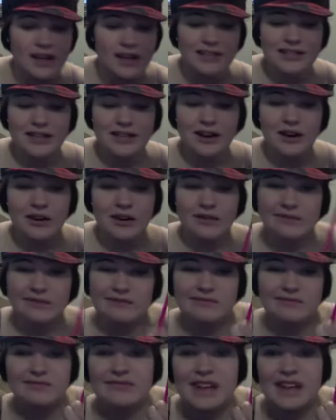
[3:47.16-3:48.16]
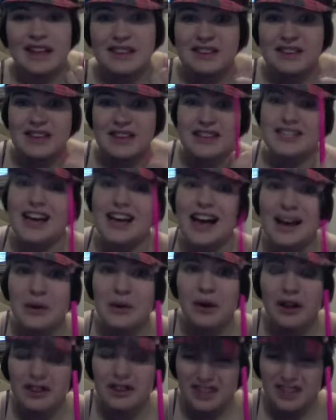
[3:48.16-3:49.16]
So it's high
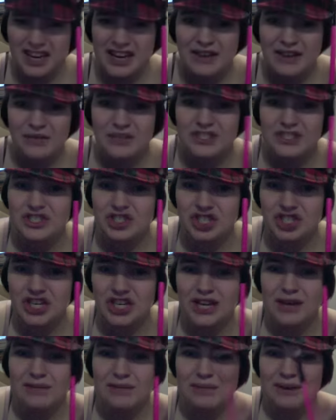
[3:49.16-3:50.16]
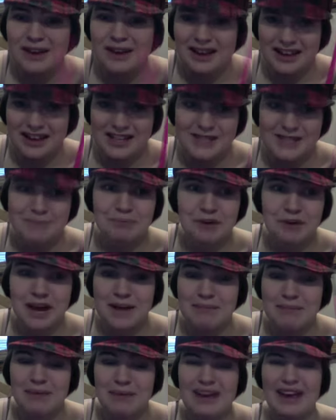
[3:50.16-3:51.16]
quality, it was cheap, it's
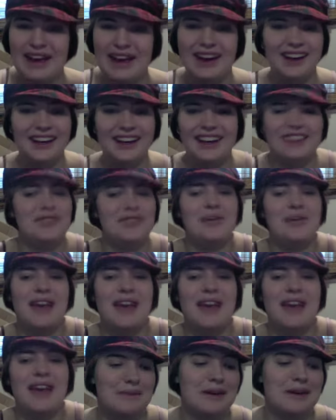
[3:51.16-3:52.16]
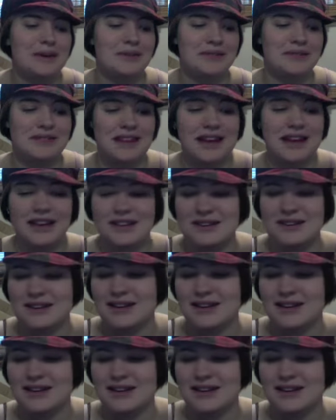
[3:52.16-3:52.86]
bright pink, you can't get better than that.